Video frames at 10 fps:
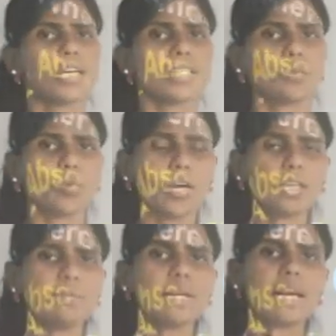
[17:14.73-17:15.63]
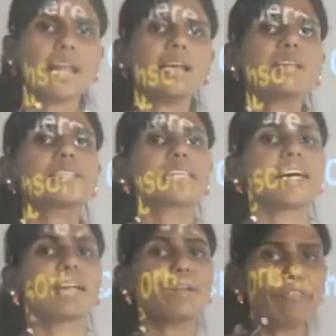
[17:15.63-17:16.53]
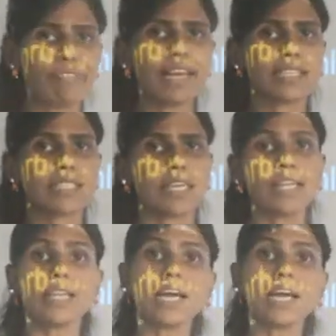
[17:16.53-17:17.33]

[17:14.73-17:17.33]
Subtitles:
So whatever color is reflected,